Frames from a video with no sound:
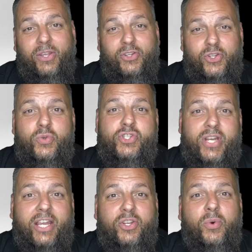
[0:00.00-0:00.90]
you
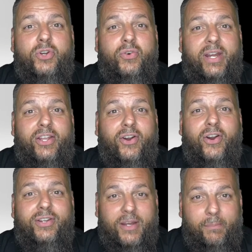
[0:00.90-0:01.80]
check your credit
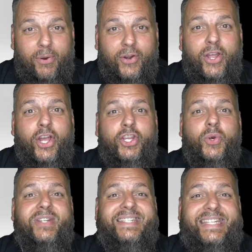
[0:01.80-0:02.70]
card number,
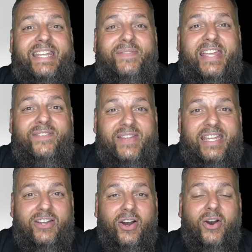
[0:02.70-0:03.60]
your
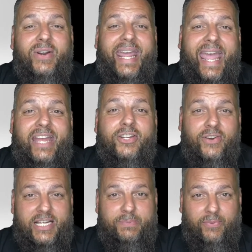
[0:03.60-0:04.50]
CVV code, and your
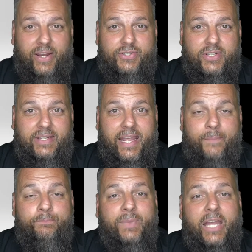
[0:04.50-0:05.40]
expiration date,